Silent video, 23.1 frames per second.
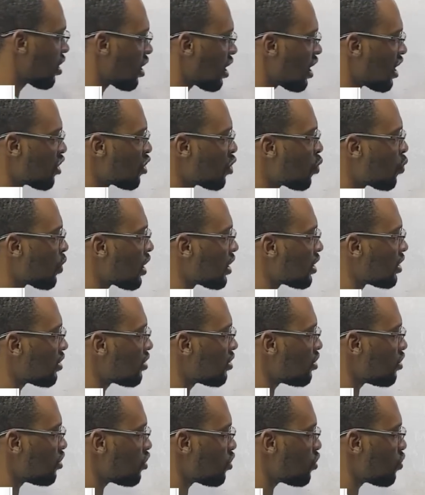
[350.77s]
R1
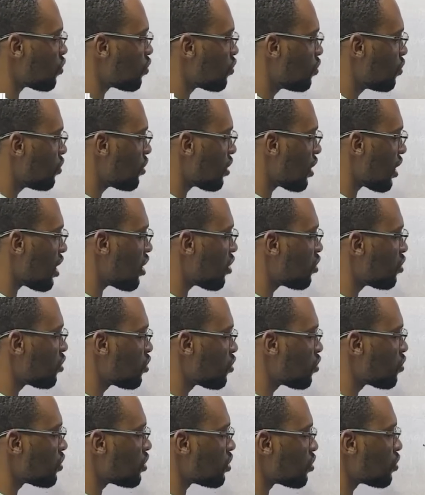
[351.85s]
is 2,
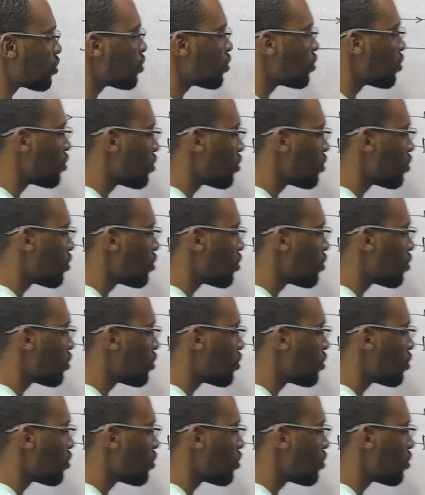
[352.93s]
R2 is 2.